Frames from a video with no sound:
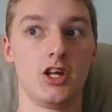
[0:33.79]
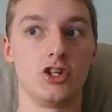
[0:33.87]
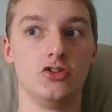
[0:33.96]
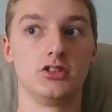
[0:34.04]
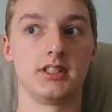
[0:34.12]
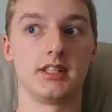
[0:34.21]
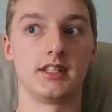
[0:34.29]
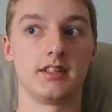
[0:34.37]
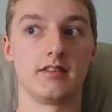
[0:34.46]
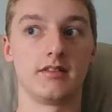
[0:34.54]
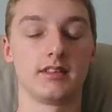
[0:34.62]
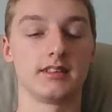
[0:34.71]
using
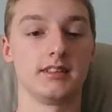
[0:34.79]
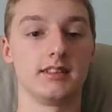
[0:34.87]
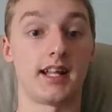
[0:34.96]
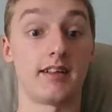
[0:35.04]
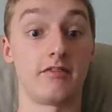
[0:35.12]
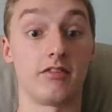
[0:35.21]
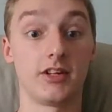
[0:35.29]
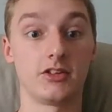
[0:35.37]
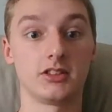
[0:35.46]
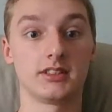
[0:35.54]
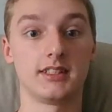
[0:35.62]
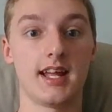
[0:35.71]
like
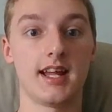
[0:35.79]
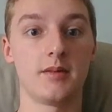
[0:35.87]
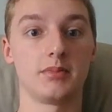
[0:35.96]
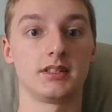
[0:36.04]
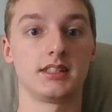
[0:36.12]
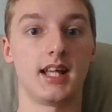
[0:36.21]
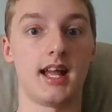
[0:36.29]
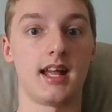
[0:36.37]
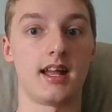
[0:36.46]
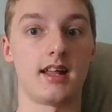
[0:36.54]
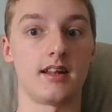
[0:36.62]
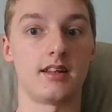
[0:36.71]
finger snaps
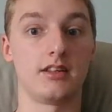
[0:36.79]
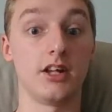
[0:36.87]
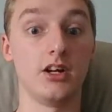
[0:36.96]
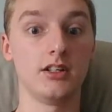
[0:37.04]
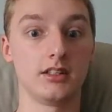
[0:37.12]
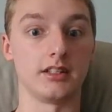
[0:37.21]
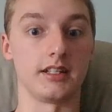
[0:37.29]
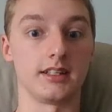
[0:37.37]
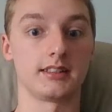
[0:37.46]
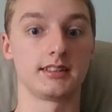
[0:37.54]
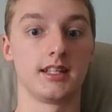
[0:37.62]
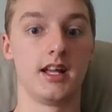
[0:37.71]
and tongue
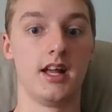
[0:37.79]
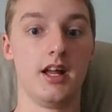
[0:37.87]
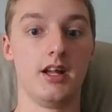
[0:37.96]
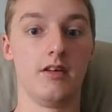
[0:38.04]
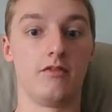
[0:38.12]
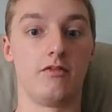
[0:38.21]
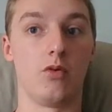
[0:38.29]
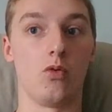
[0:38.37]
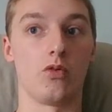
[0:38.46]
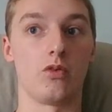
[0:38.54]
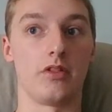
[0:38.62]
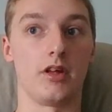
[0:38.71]
clicks
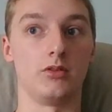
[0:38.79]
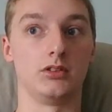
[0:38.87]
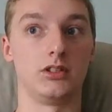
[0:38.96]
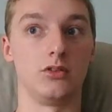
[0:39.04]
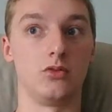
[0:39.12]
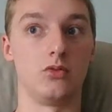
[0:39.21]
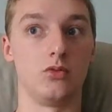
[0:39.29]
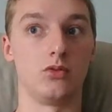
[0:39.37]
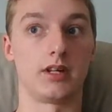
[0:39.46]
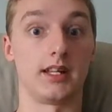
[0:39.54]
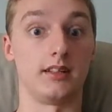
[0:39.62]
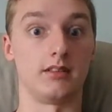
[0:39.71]
for those who
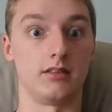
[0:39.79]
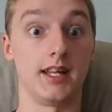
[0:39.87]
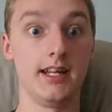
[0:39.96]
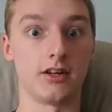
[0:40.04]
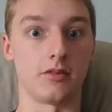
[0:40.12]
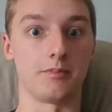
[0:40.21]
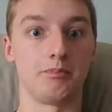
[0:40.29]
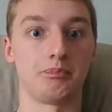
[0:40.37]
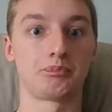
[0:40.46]
can hear.